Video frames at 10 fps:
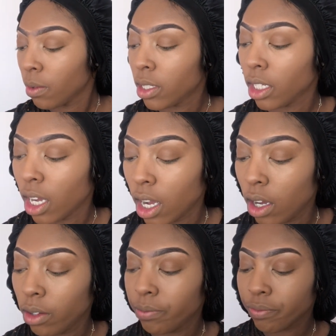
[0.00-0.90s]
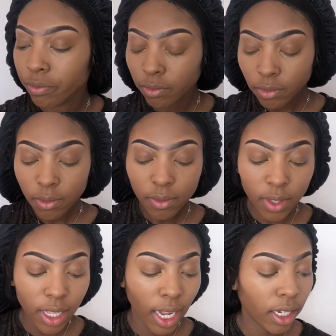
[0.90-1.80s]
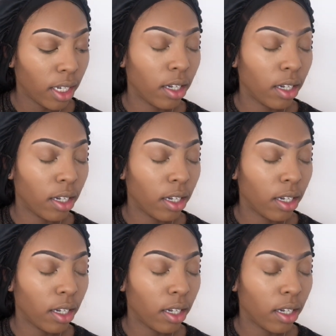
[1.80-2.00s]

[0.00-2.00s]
what's it called? Like a